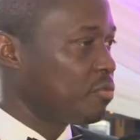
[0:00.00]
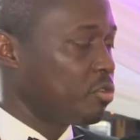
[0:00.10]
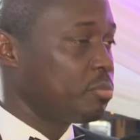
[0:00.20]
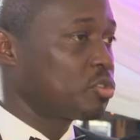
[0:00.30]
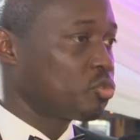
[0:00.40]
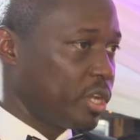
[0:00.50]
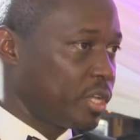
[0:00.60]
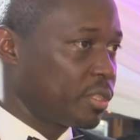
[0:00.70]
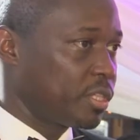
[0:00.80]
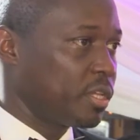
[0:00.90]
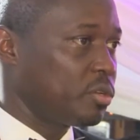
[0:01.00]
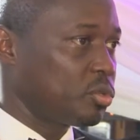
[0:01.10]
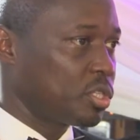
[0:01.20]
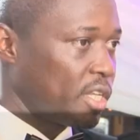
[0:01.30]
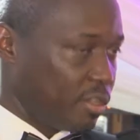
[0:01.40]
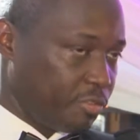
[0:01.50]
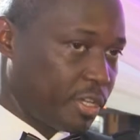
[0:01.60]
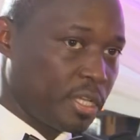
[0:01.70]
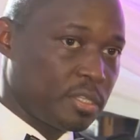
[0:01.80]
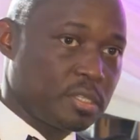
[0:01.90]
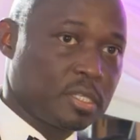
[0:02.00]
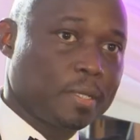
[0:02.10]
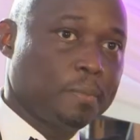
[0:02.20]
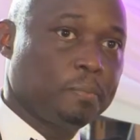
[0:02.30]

from strength to significance.